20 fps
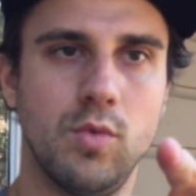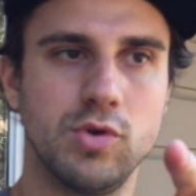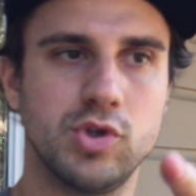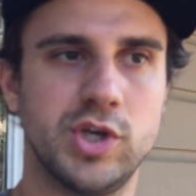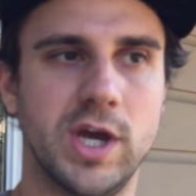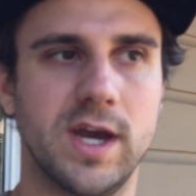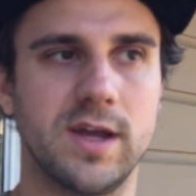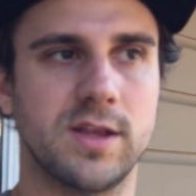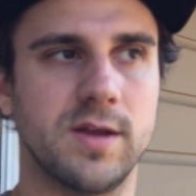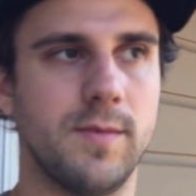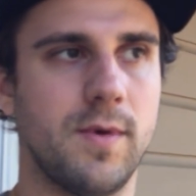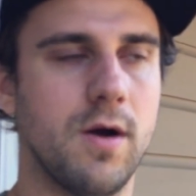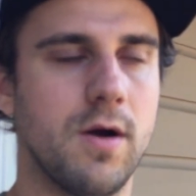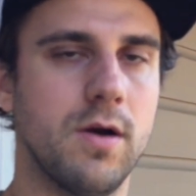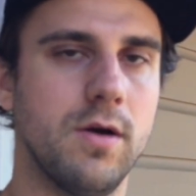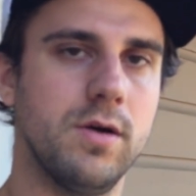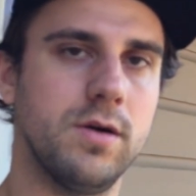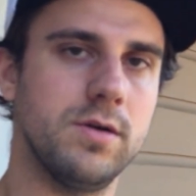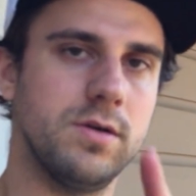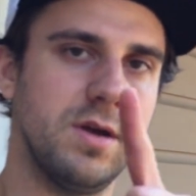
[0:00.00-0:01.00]
we'll check it
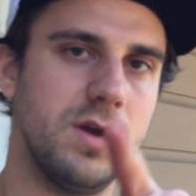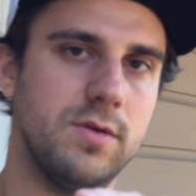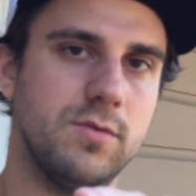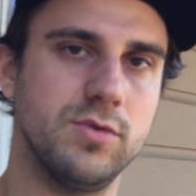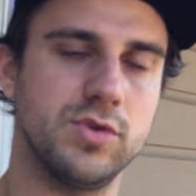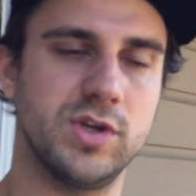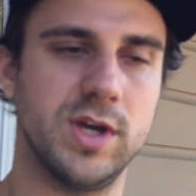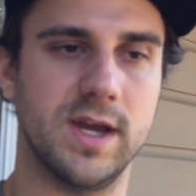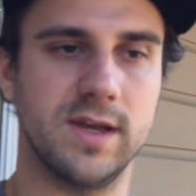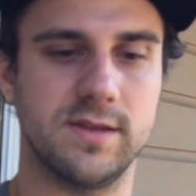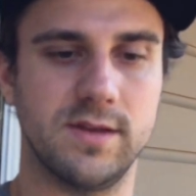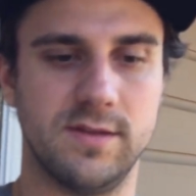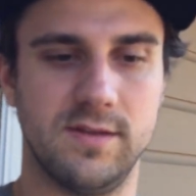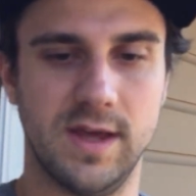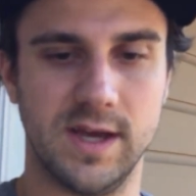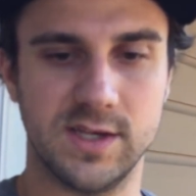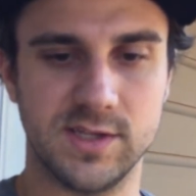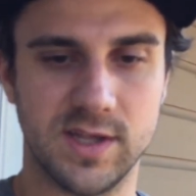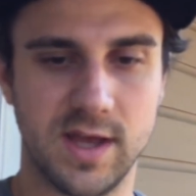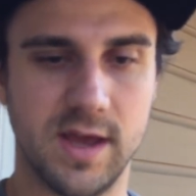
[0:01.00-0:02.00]
tomorrow and we'll check it the
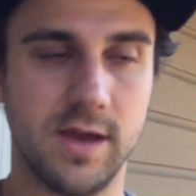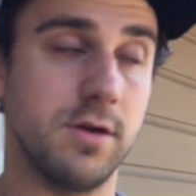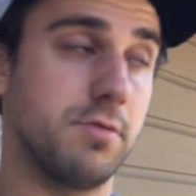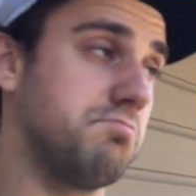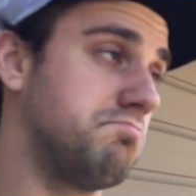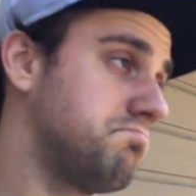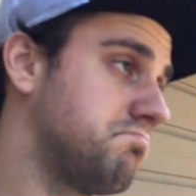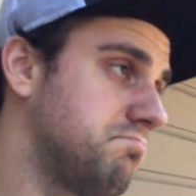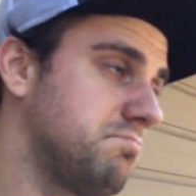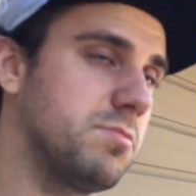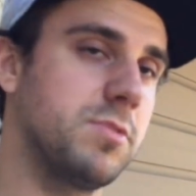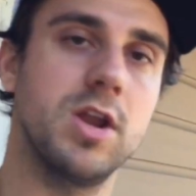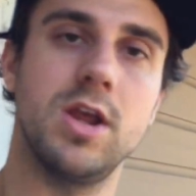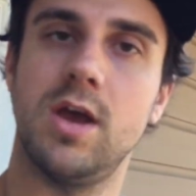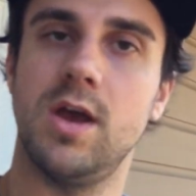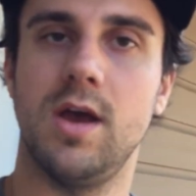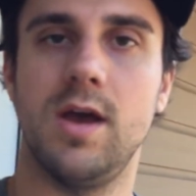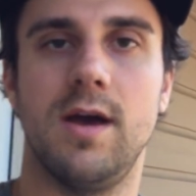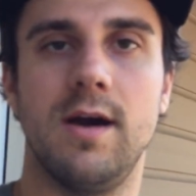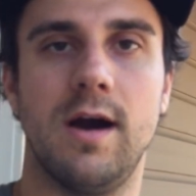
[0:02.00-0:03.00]
next day or
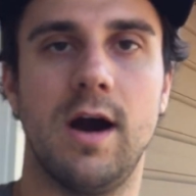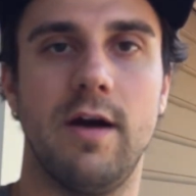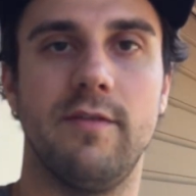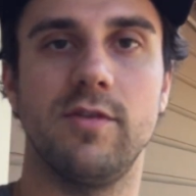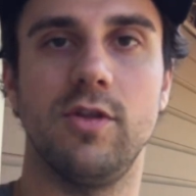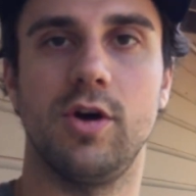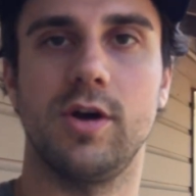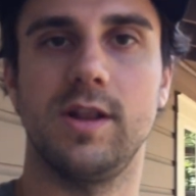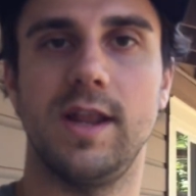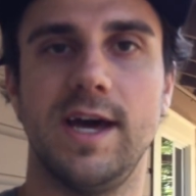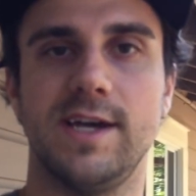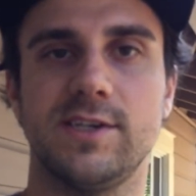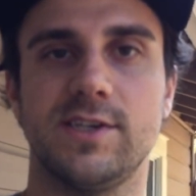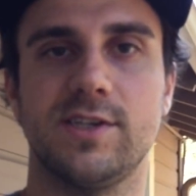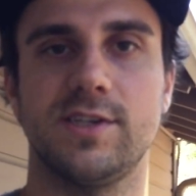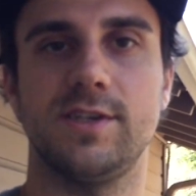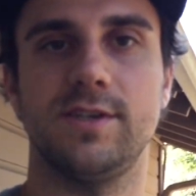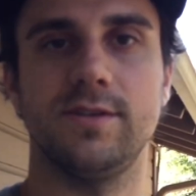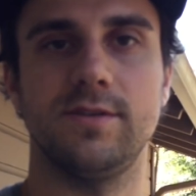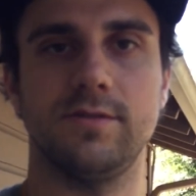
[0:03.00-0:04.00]
however long it
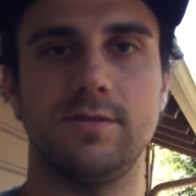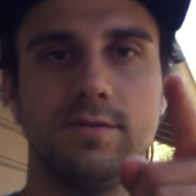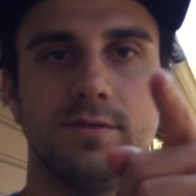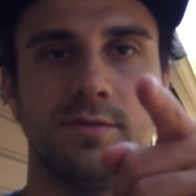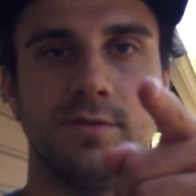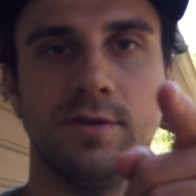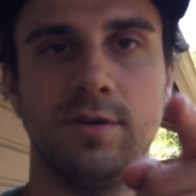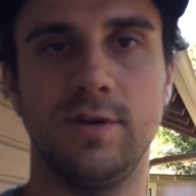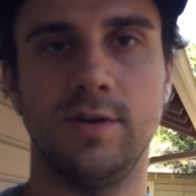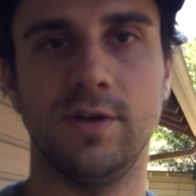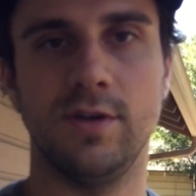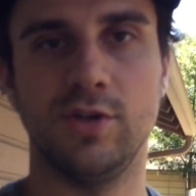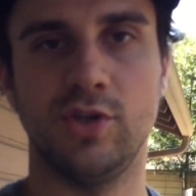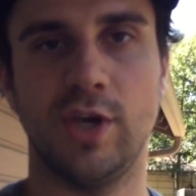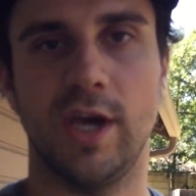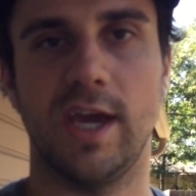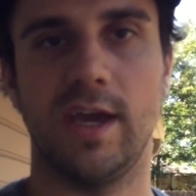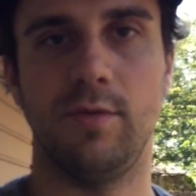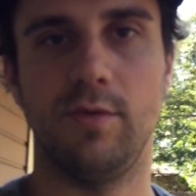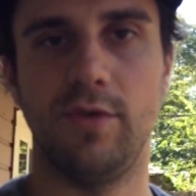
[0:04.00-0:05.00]
lasts.
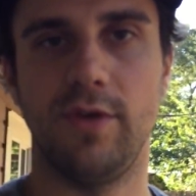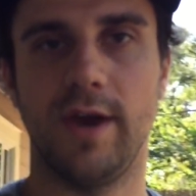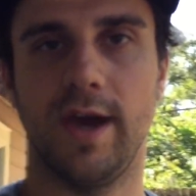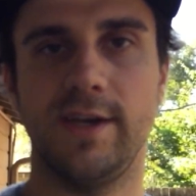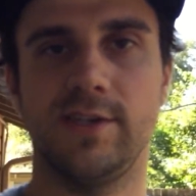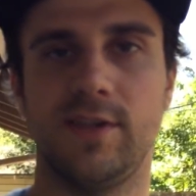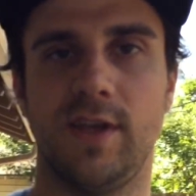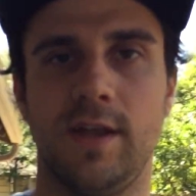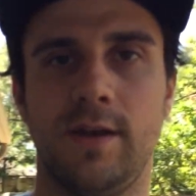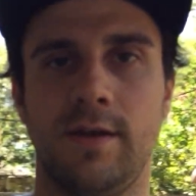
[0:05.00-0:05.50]
Check in with you guys